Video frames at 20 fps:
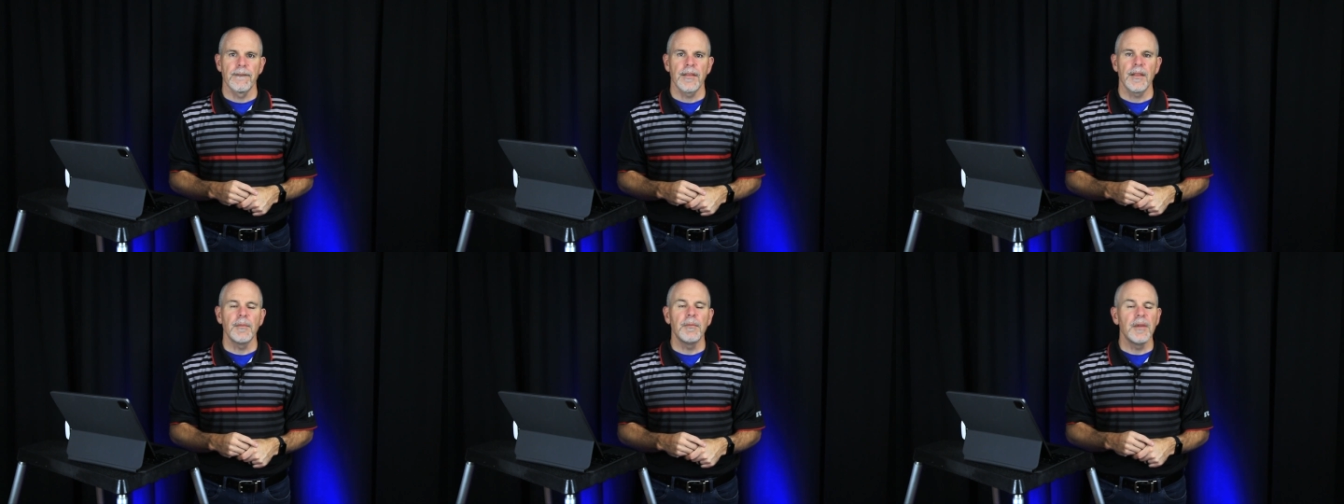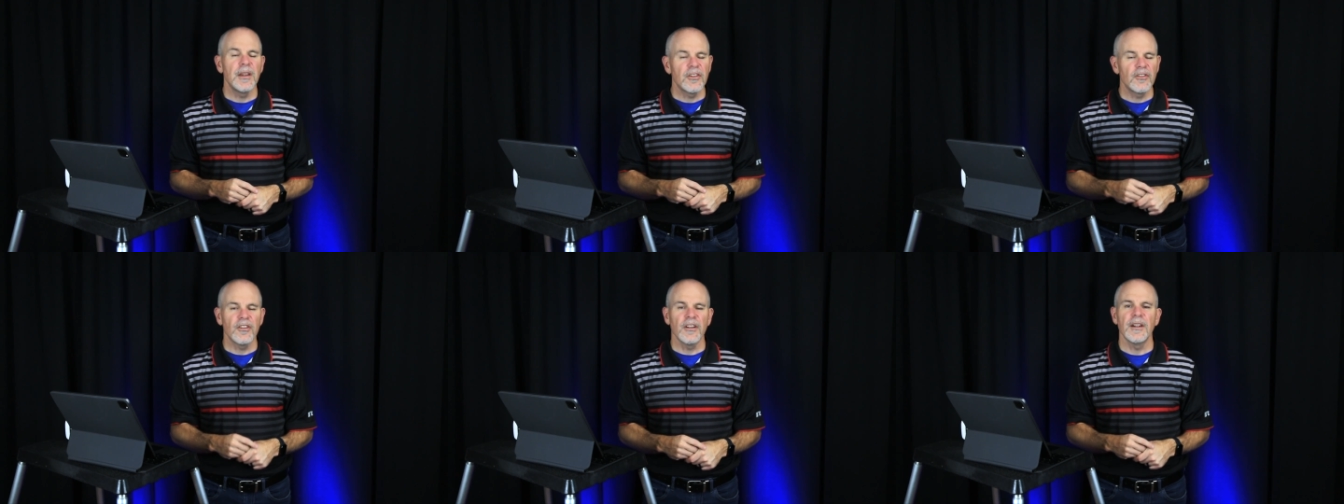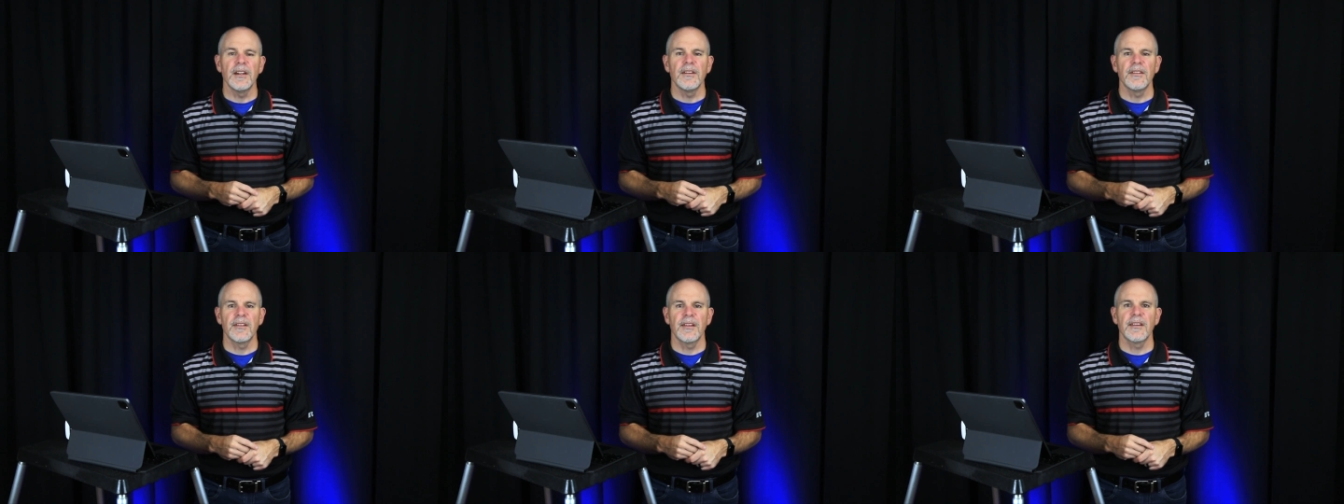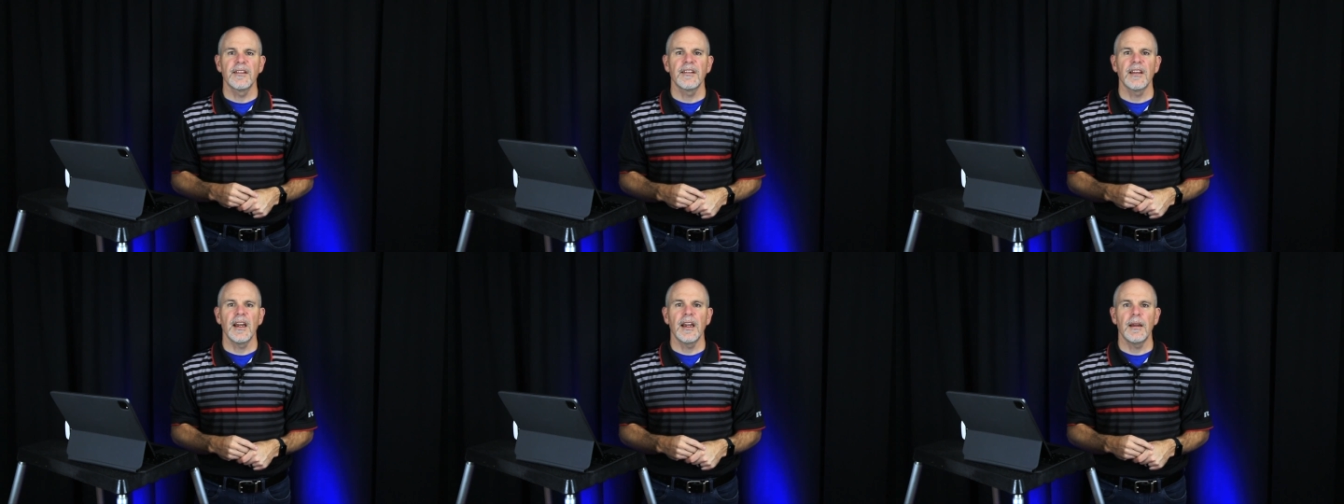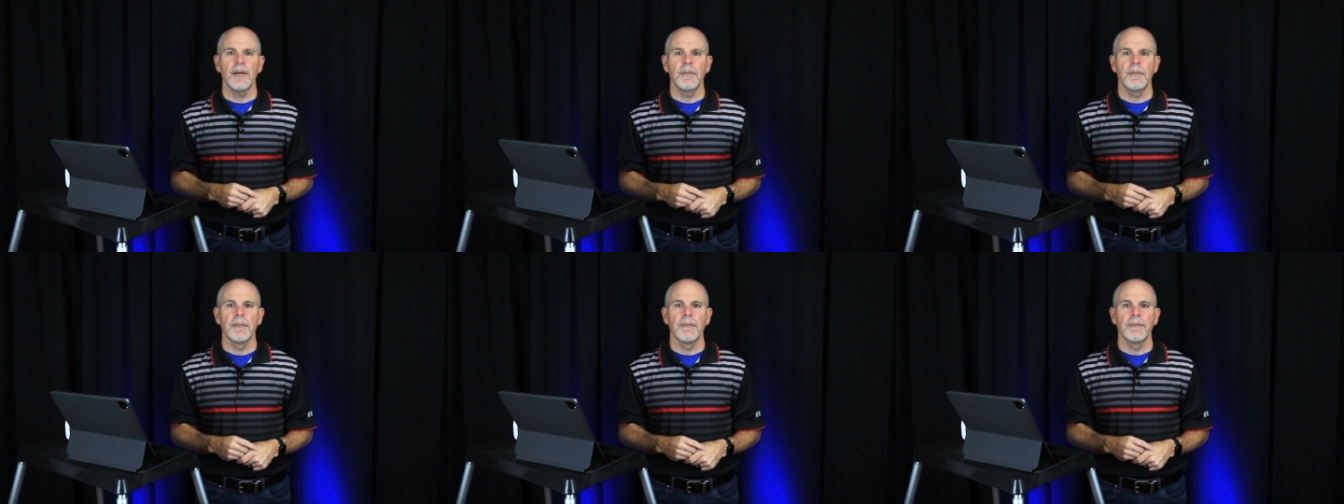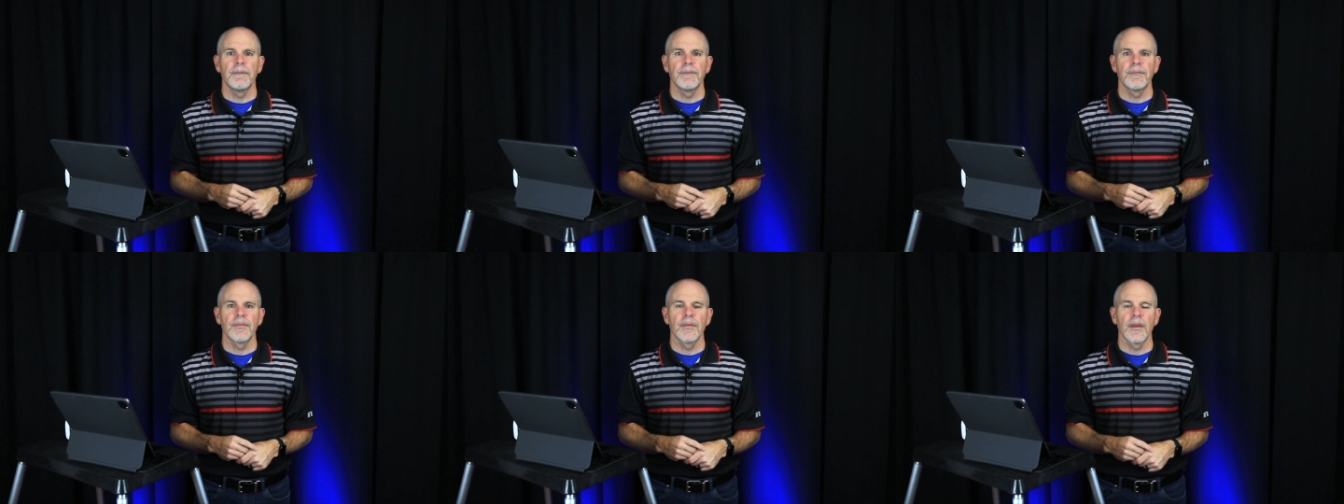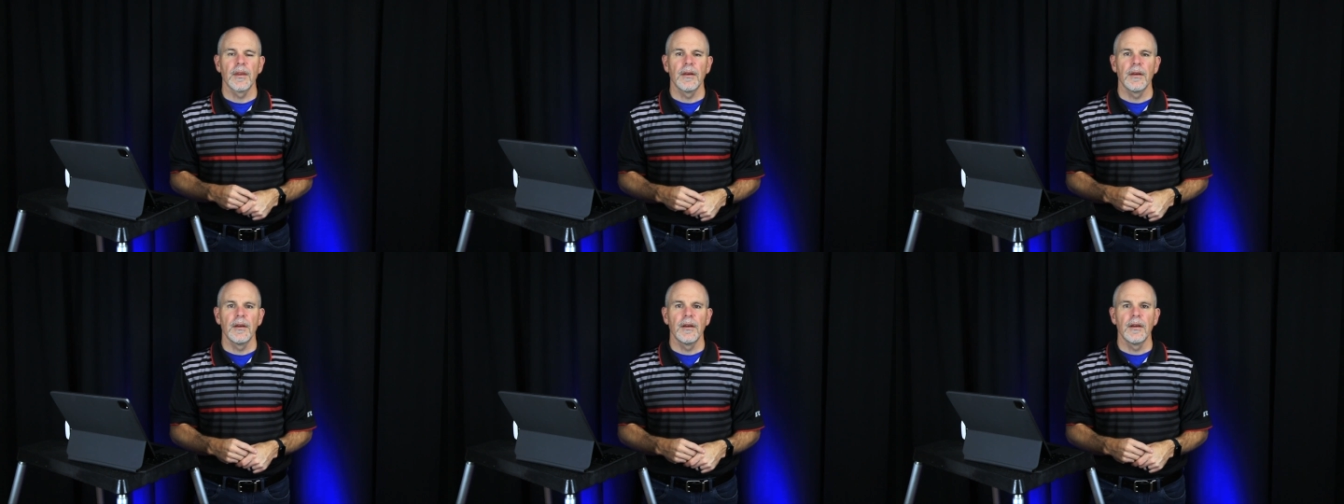The mission is the same.
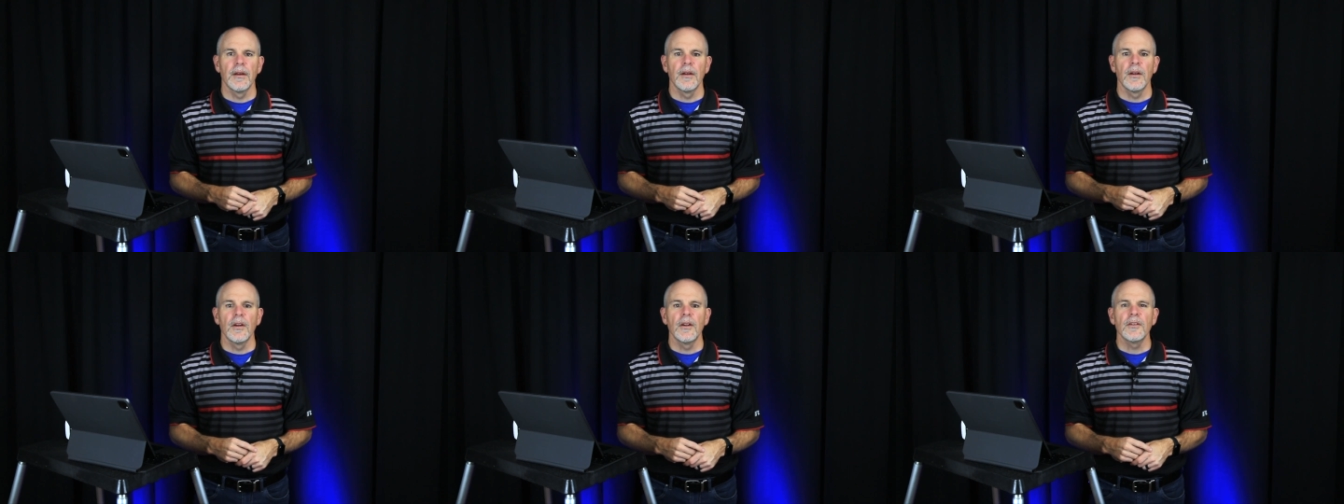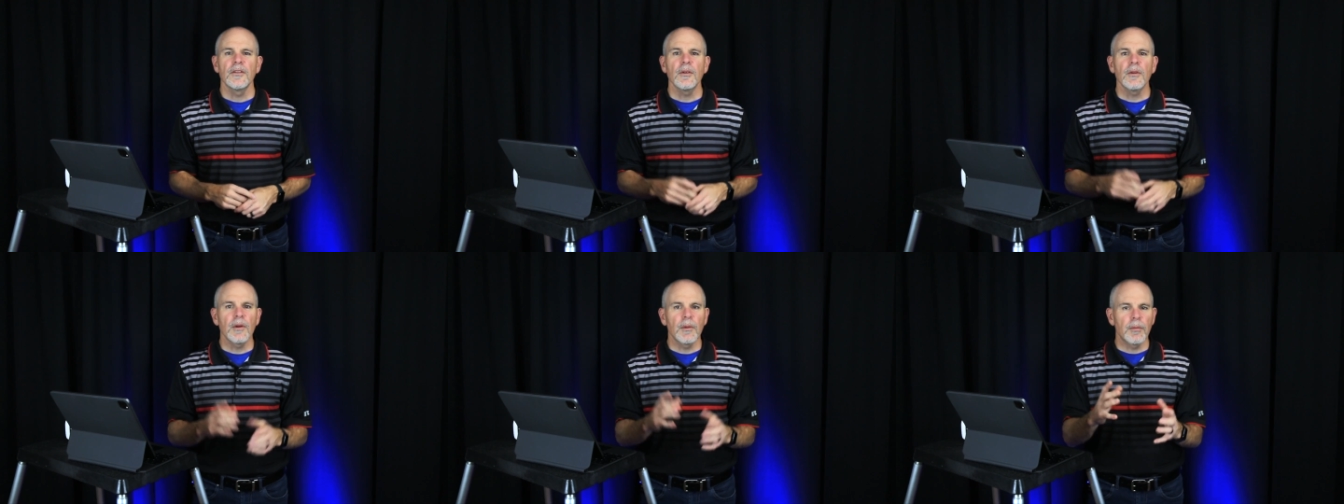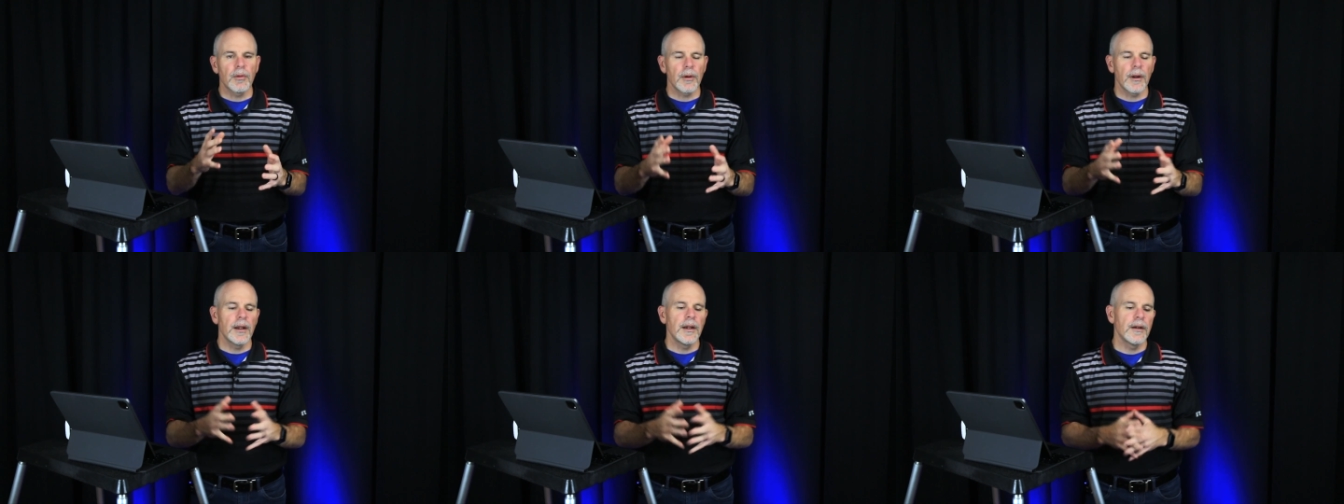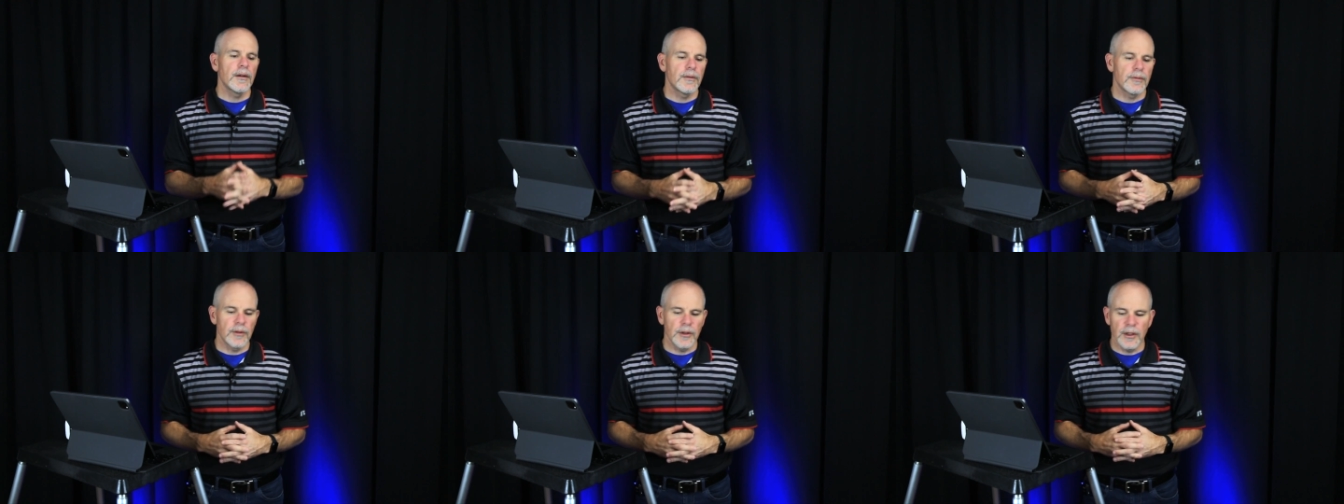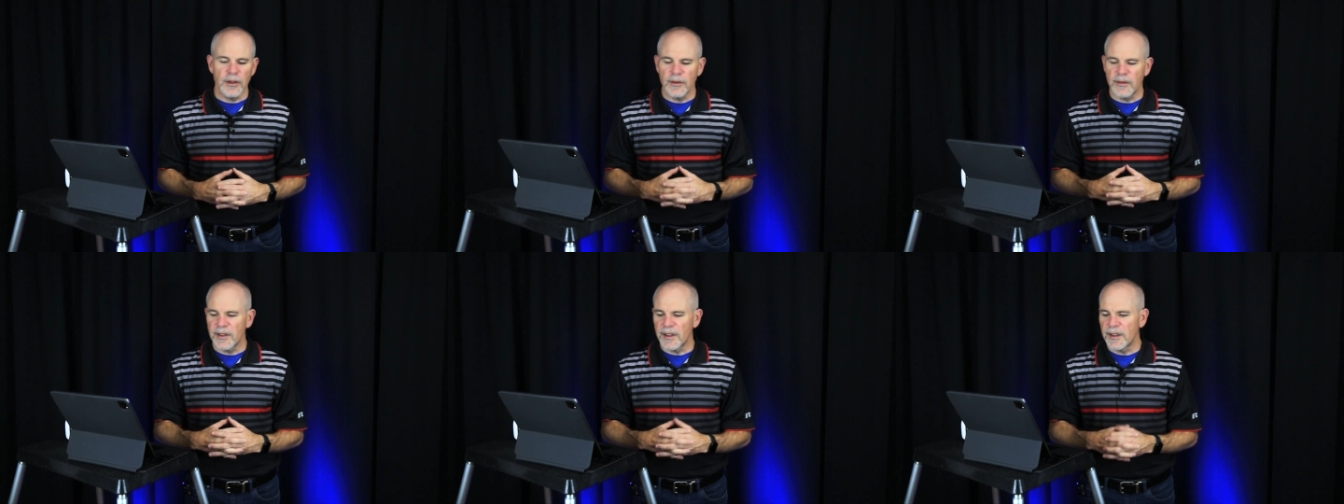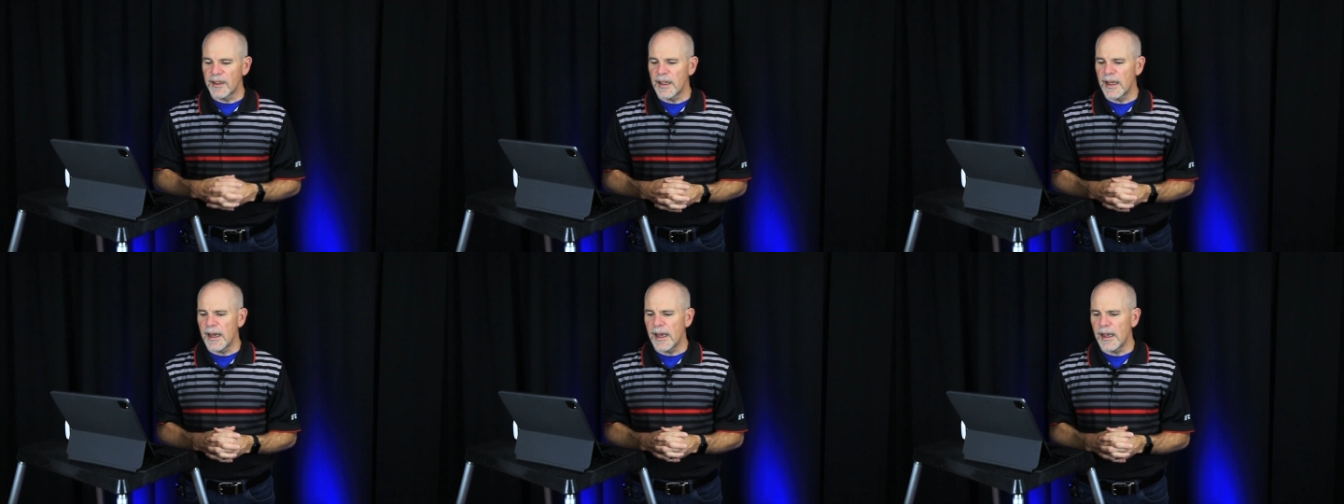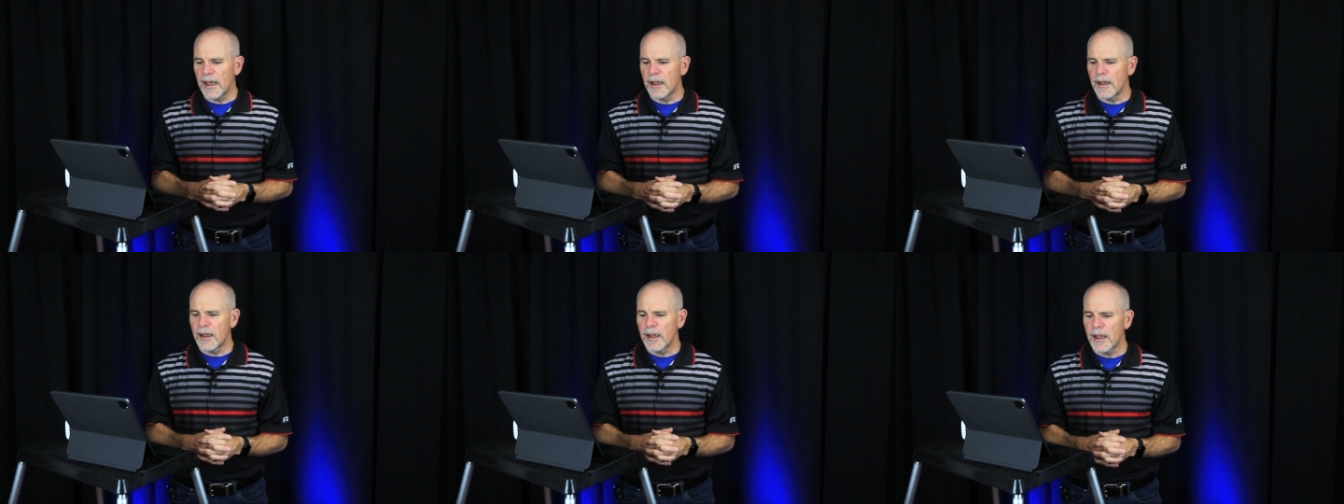So I want to pray over you
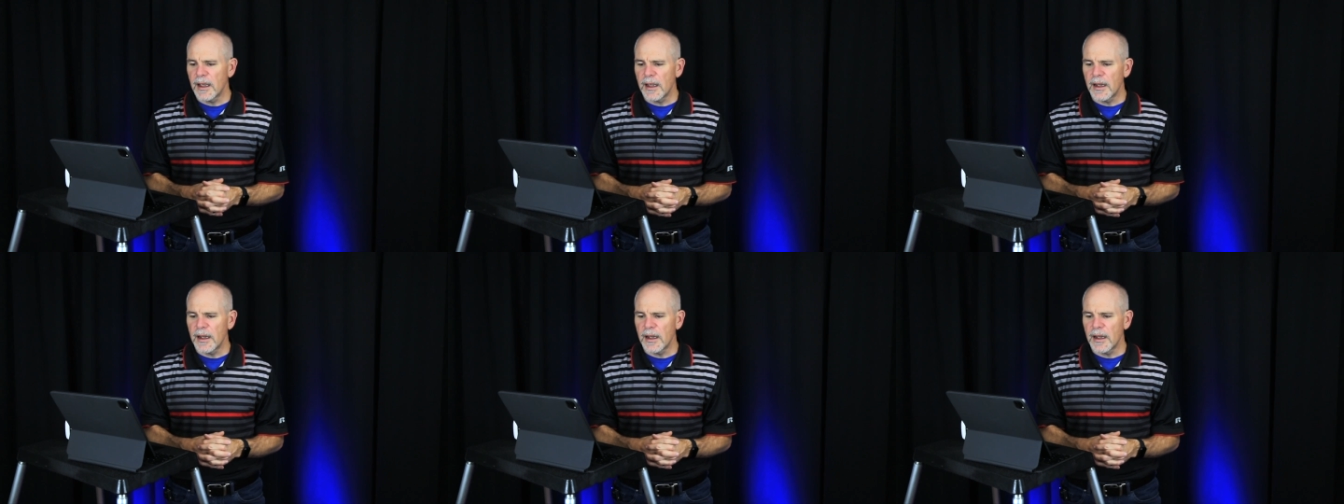today, and,